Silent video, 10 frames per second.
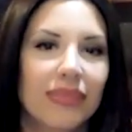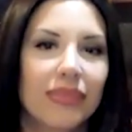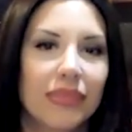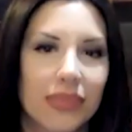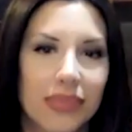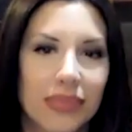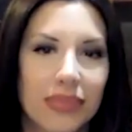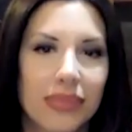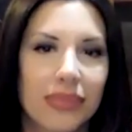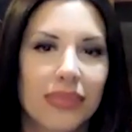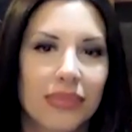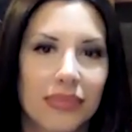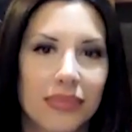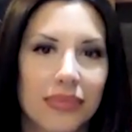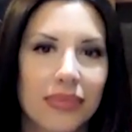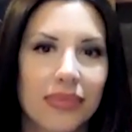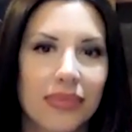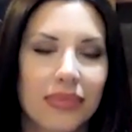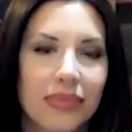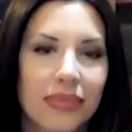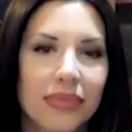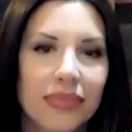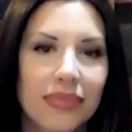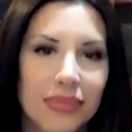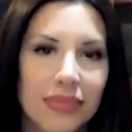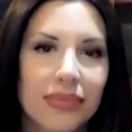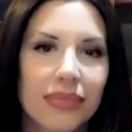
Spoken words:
No words are spoken by the person on screen.